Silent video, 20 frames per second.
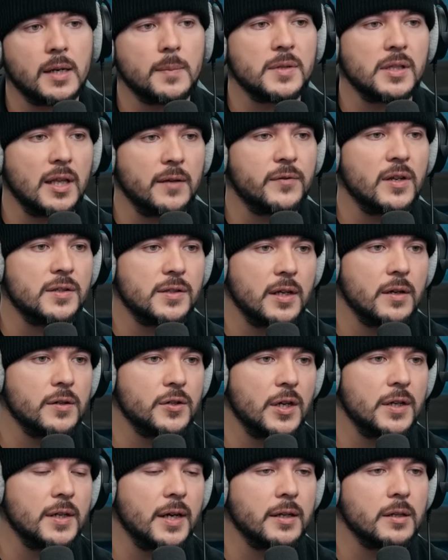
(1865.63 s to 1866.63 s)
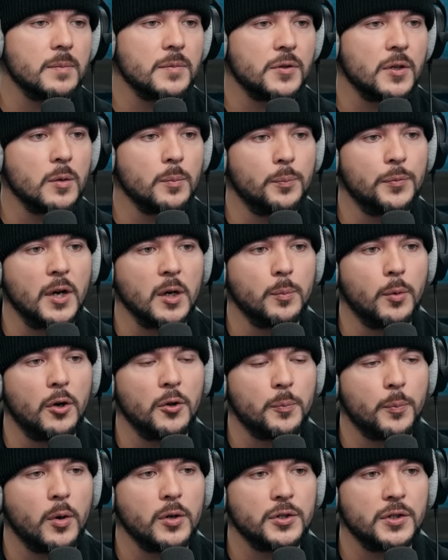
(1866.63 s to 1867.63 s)
items, the left has their agenda items. They're, I guess. they're
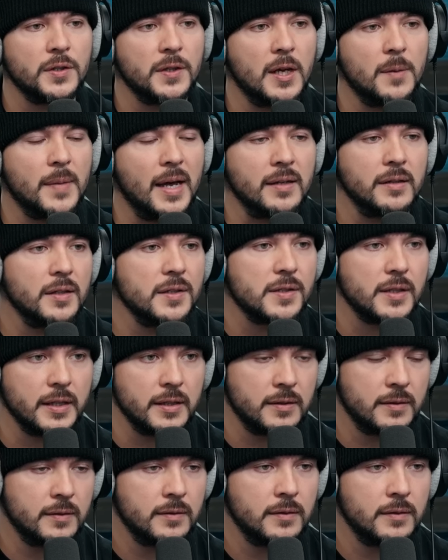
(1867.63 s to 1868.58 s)
both pushing them endlessly.